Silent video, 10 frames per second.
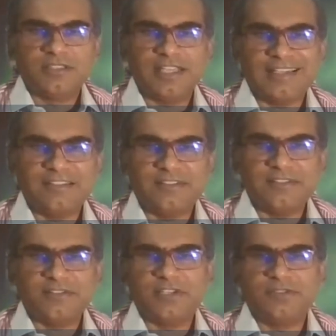The
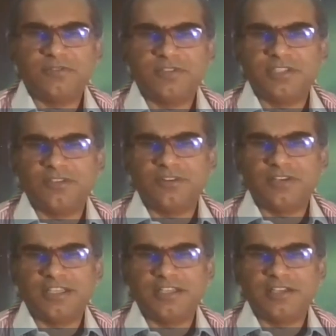ICC statute did
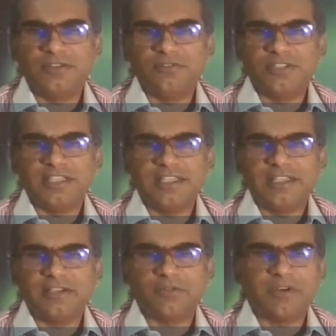not include
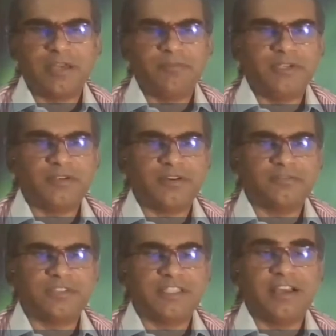the requirement
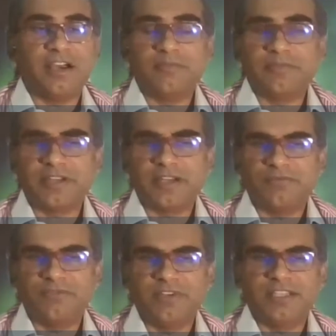of the armed
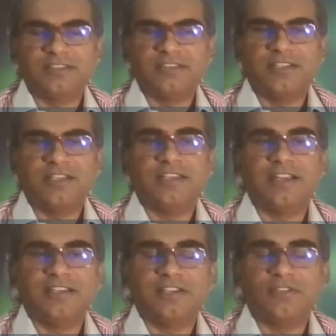conflict in
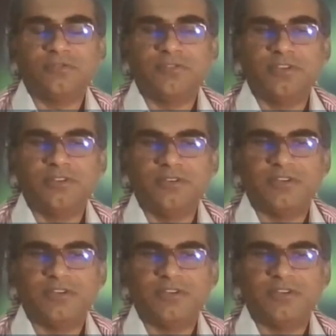order to